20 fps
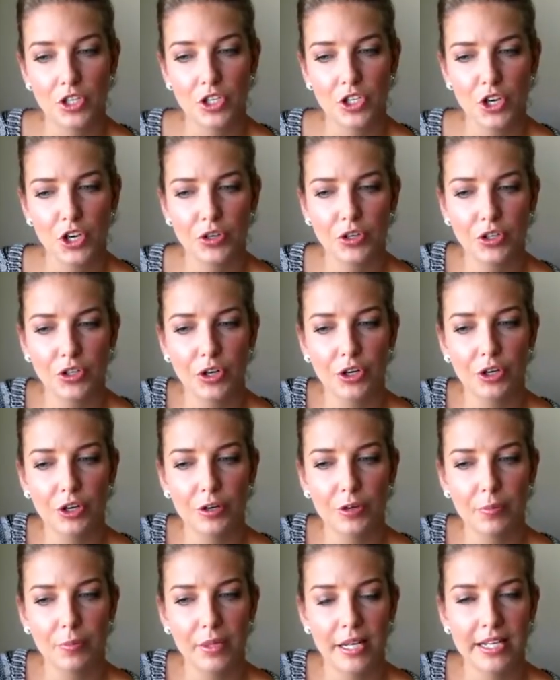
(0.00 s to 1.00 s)
don't go
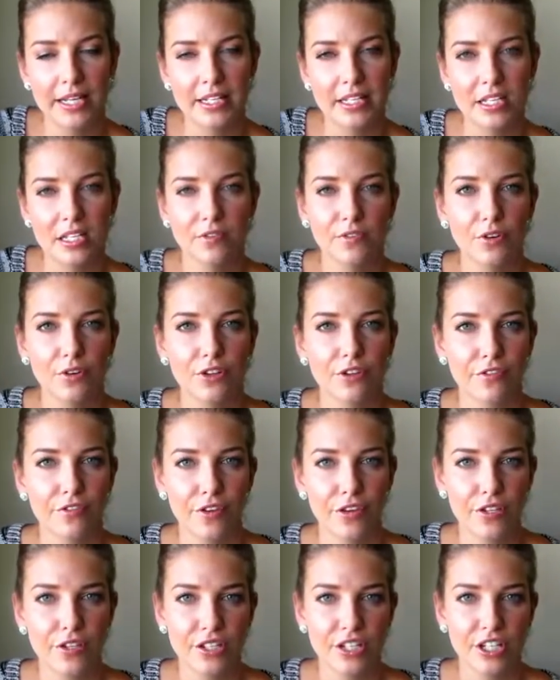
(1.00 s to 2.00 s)
to places for the
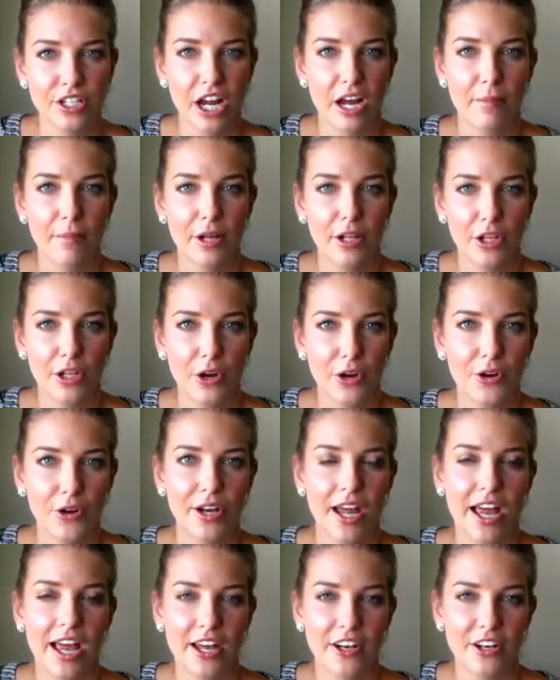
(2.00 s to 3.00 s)
first time
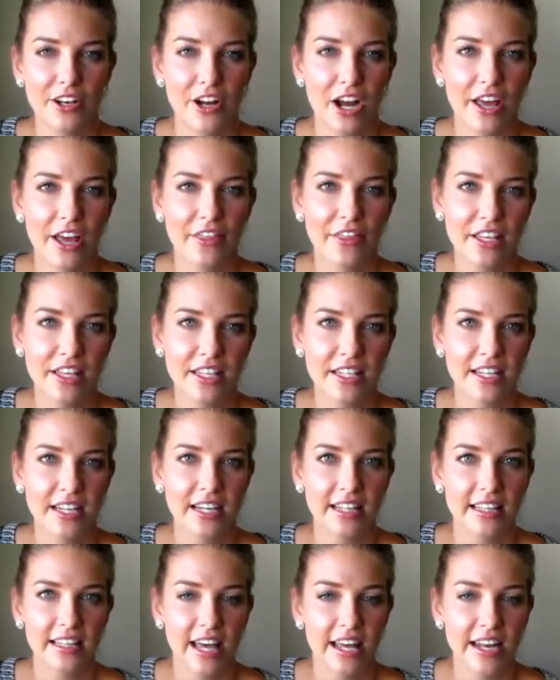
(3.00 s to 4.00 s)
alone at night, things
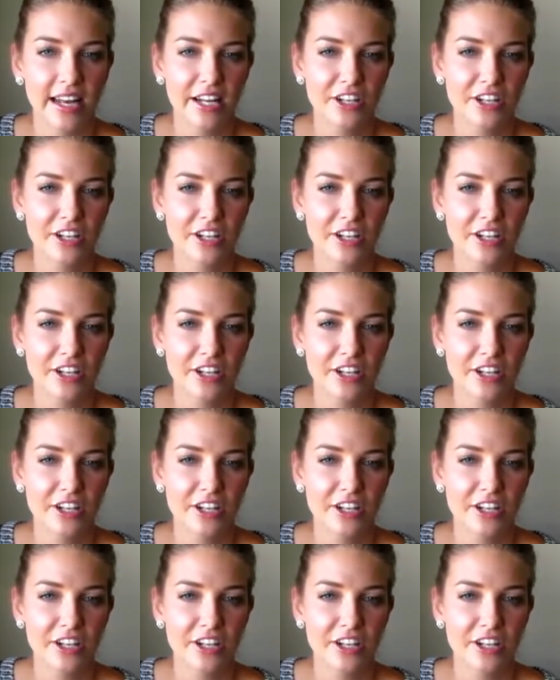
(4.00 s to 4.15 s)
like that.